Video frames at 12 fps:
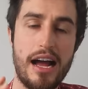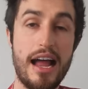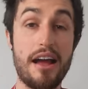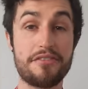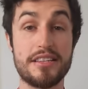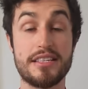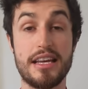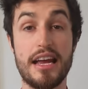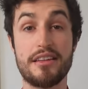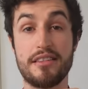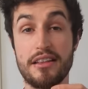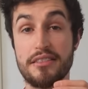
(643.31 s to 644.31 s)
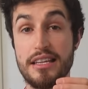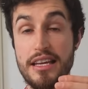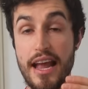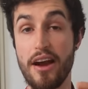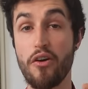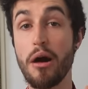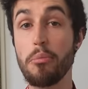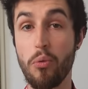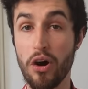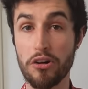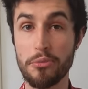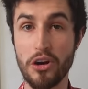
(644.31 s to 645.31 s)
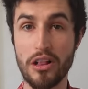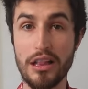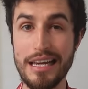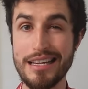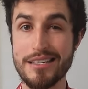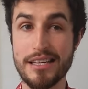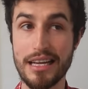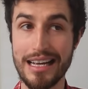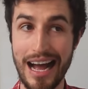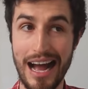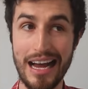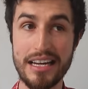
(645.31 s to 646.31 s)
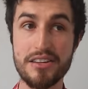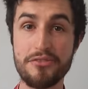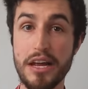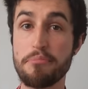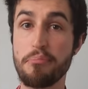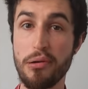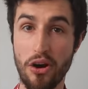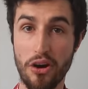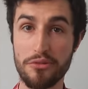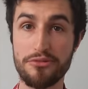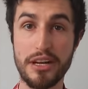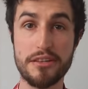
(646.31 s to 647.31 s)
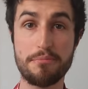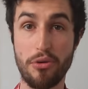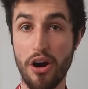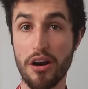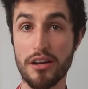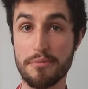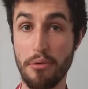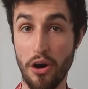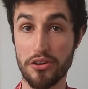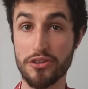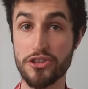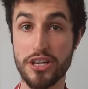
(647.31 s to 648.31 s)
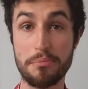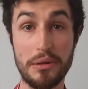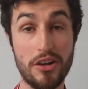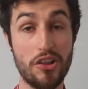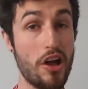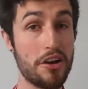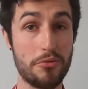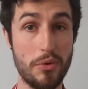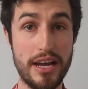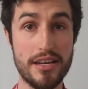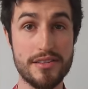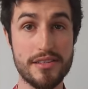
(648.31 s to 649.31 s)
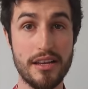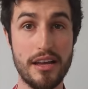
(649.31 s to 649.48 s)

I have to say that the Air Up water bottle is kind of a perfect product partnership in a lot of ways.